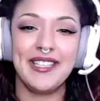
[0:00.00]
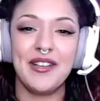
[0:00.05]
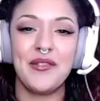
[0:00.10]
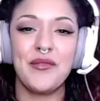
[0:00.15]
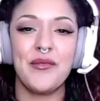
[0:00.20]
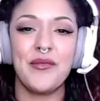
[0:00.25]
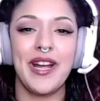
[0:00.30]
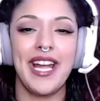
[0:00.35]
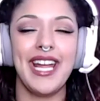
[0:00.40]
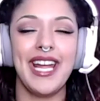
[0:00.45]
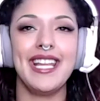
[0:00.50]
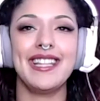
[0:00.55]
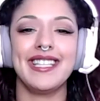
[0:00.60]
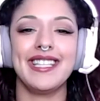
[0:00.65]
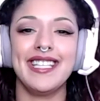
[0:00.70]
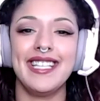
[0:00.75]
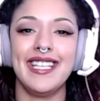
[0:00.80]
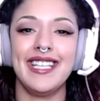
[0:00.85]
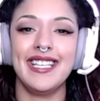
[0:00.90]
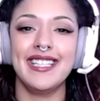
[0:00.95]
a way, the
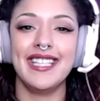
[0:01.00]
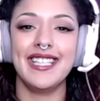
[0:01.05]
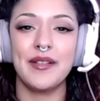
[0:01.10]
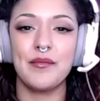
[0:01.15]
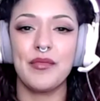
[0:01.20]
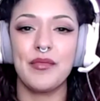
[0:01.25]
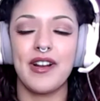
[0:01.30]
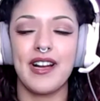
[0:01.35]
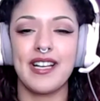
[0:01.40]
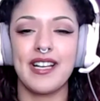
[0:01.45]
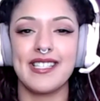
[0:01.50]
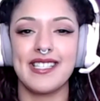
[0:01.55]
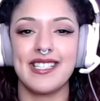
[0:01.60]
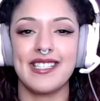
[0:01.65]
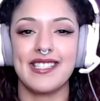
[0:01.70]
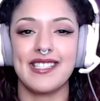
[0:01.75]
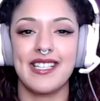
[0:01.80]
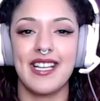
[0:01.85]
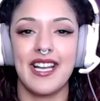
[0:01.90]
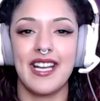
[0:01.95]
healing
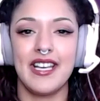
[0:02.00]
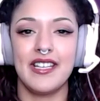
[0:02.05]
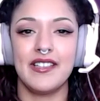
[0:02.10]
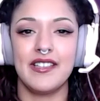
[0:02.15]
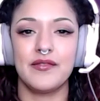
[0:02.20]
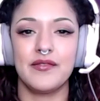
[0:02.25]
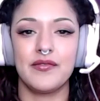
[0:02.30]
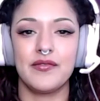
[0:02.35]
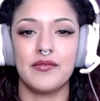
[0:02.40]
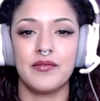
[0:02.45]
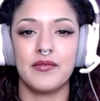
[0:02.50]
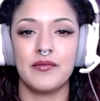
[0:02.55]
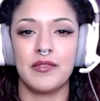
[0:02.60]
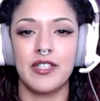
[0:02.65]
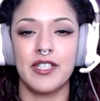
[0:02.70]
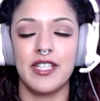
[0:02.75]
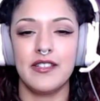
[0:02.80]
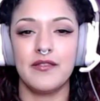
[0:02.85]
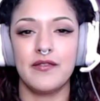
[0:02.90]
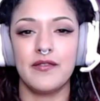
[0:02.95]
process kind of
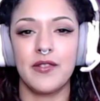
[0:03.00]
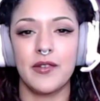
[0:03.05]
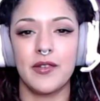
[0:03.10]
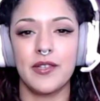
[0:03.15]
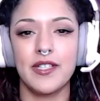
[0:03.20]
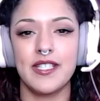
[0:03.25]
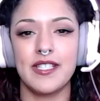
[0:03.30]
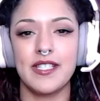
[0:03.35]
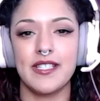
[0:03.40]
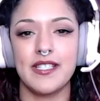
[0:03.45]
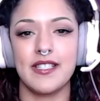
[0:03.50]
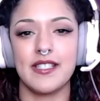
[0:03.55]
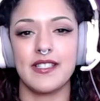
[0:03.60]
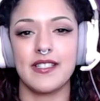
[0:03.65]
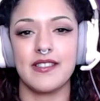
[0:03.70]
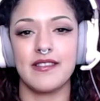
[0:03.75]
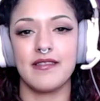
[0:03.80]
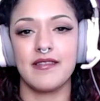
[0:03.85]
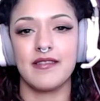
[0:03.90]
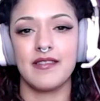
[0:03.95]

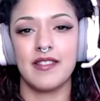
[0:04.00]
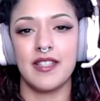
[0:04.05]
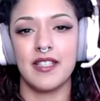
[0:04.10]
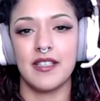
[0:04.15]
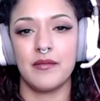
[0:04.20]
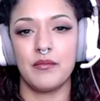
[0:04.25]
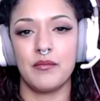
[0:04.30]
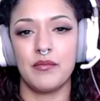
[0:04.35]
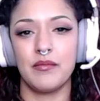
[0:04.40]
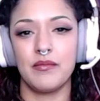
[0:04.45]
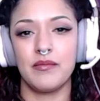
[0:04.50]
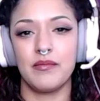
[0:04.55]
reinforces the